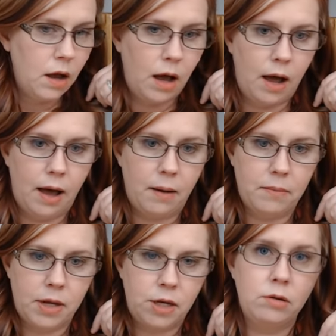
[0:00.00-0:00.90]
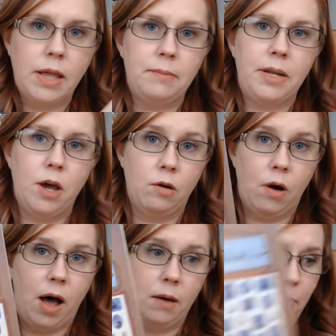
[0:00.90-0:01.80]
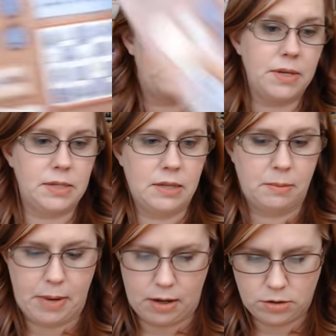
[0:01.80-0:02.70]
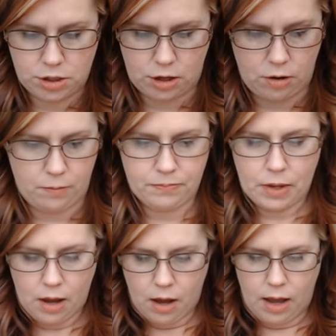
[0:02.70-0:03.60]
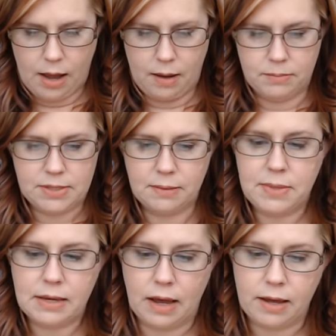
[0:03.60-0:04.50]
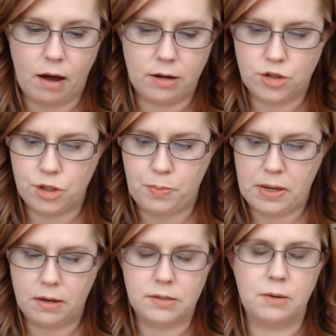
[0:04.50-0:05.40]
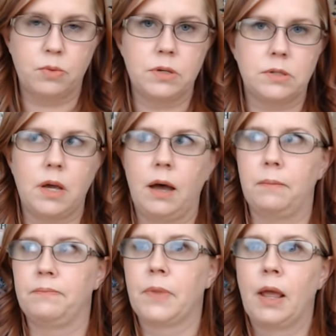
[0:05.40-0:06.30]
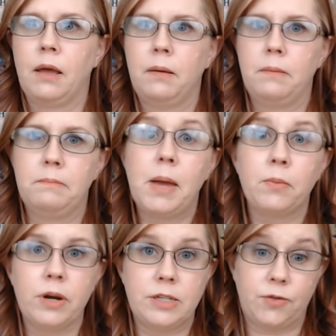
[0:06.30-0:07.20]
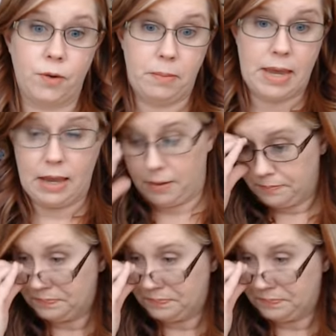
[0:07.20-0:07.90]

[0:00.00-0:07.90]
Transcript: Um, you let me know, I'll pop this in the mail to you. Um, something I got just because it was, um, memories for me,